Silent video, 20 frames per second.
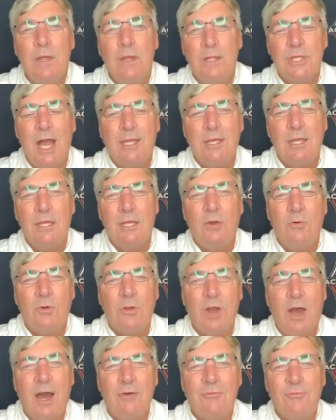and Jackie
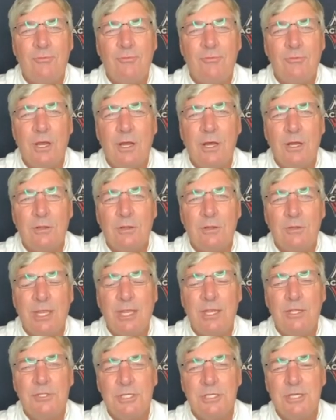going off, uh,
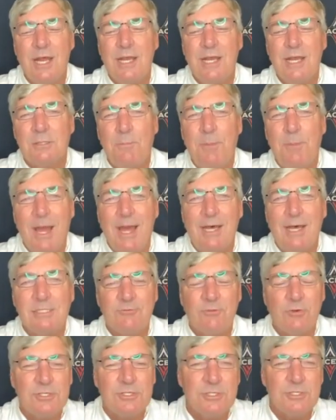thinking she has to
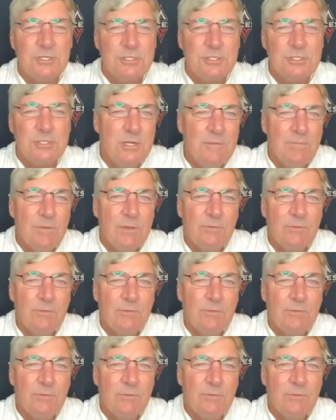pass versus